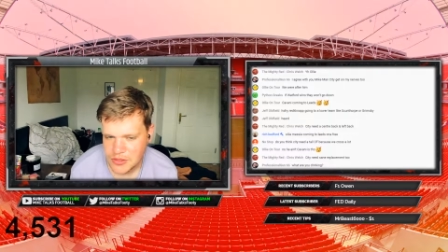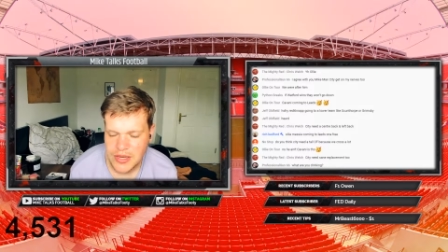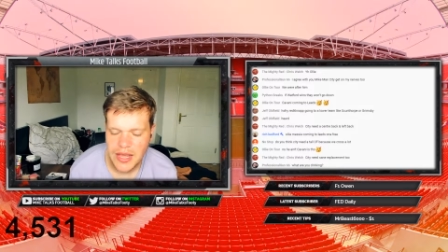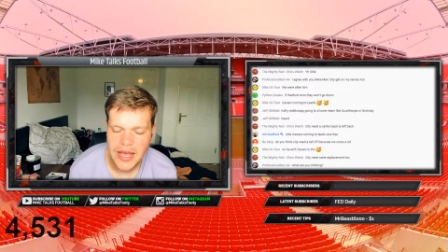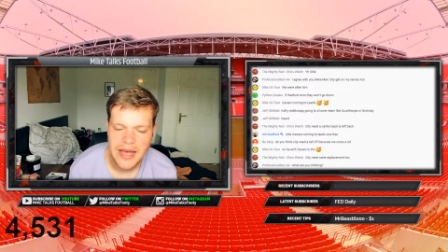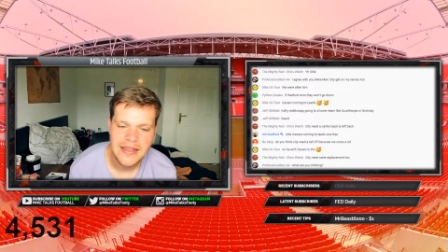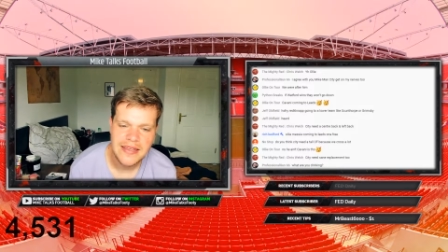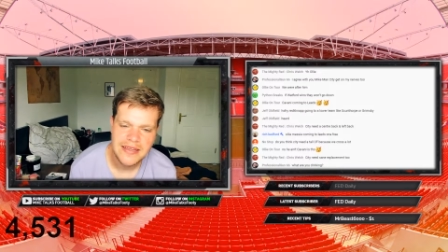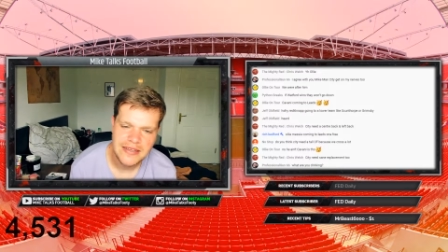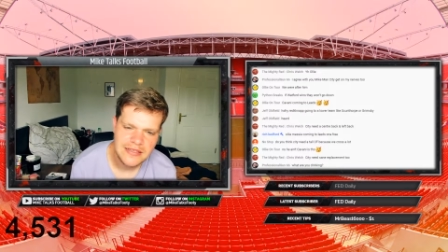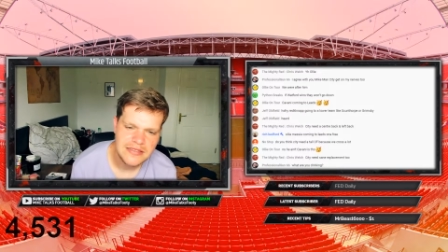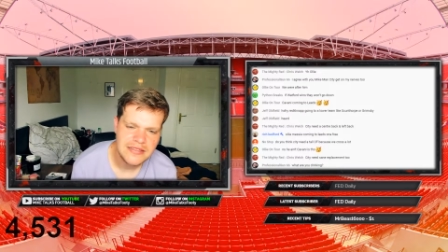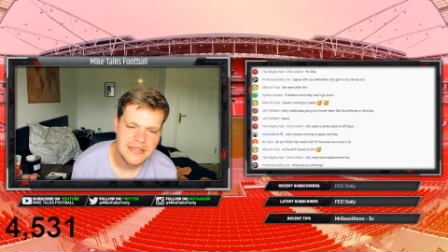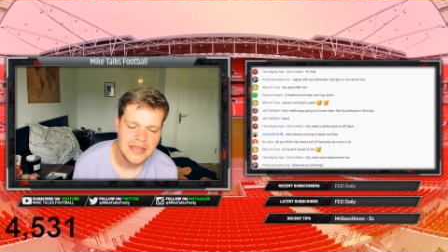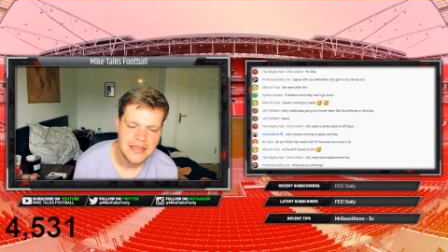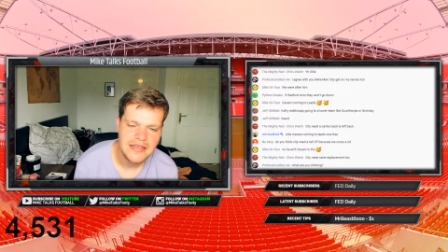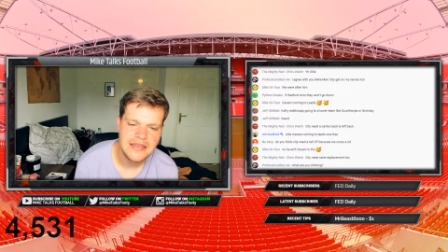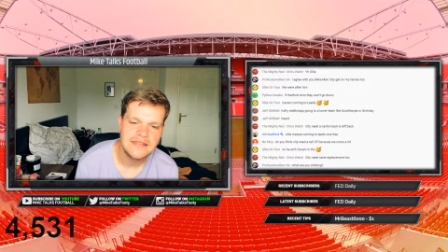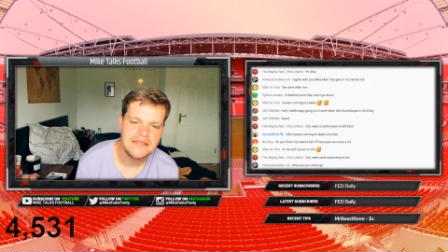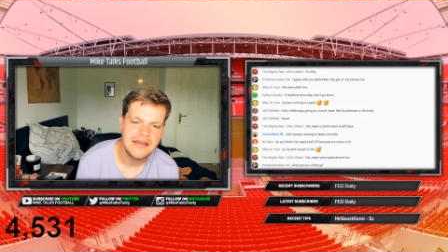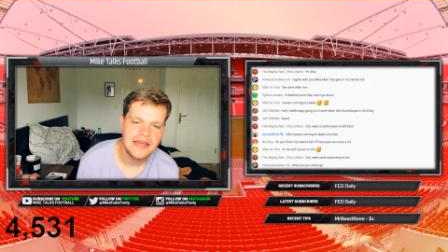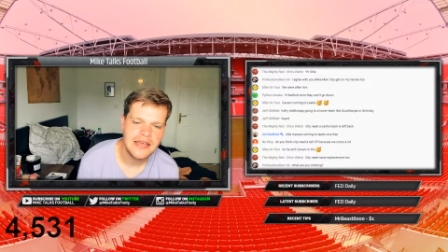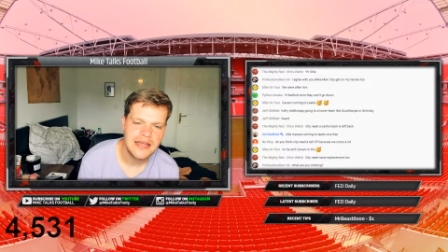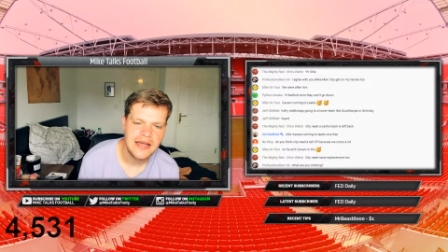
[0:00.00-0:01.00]
Yeah,
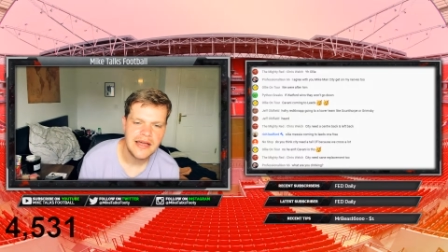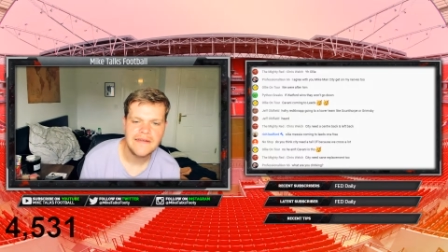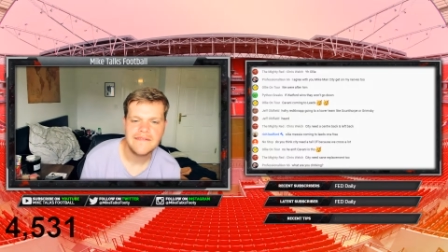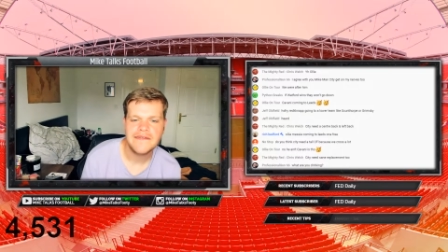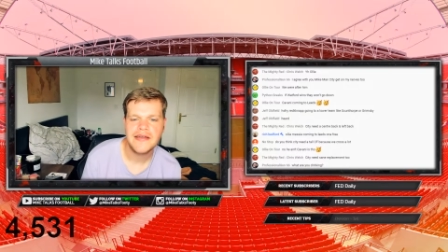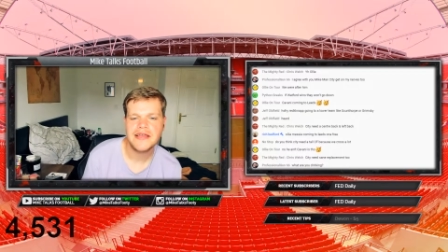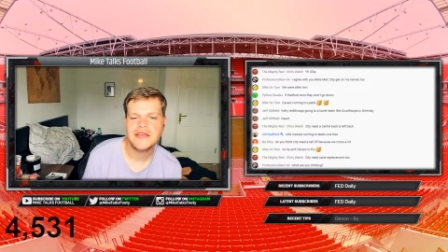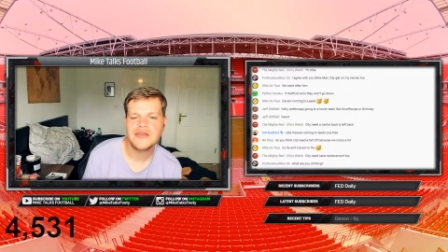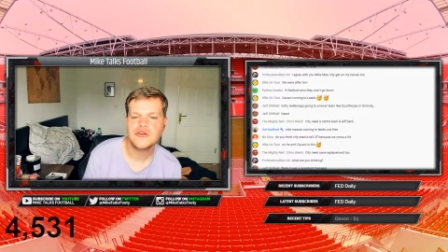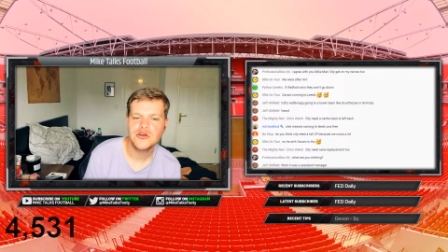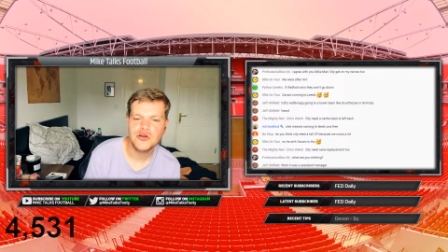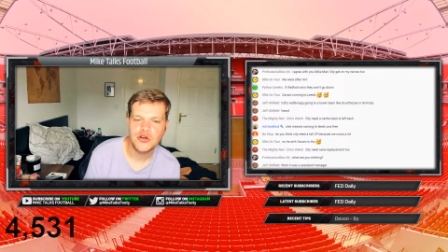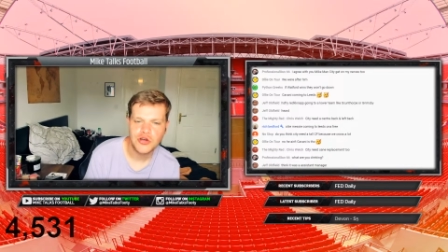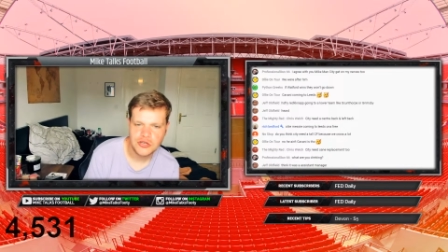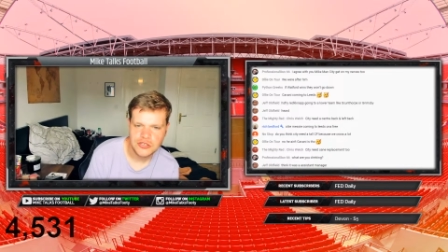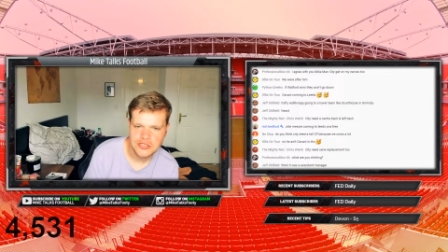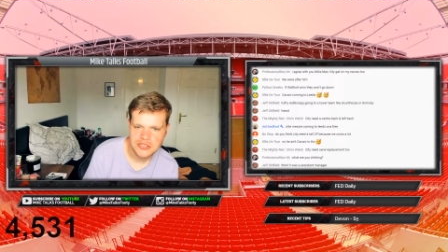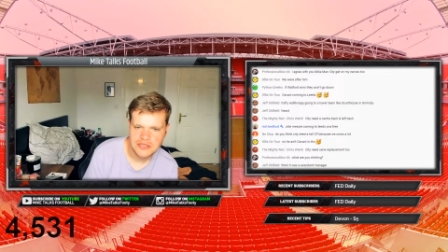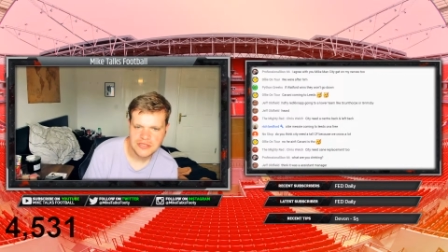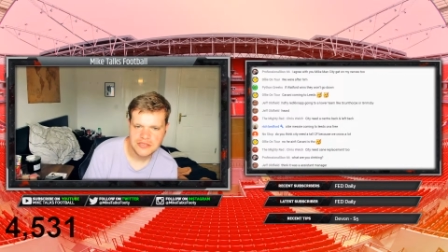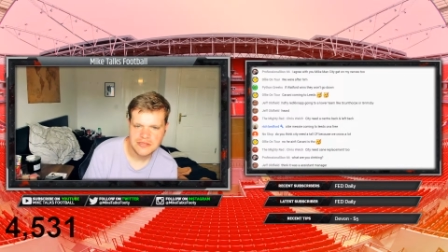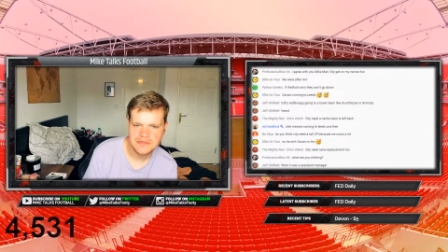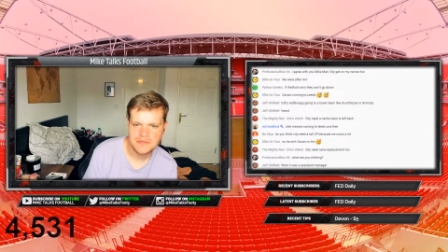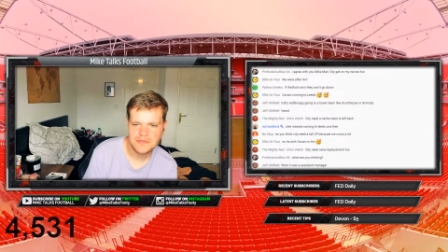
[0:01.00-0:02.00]
they could,